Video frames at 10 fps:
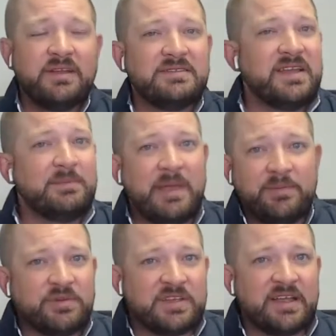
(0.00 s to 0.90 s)
take
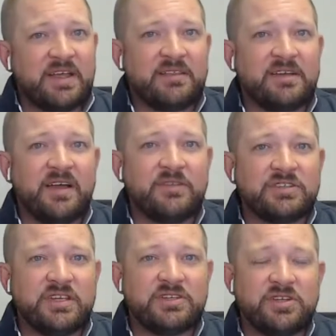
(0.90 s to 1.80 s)
PaperTech out of the
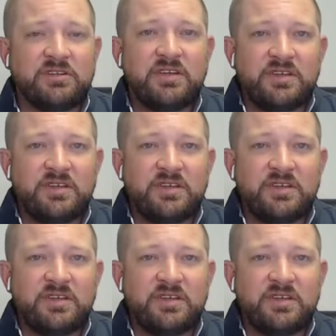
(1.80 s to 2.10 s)
conversation,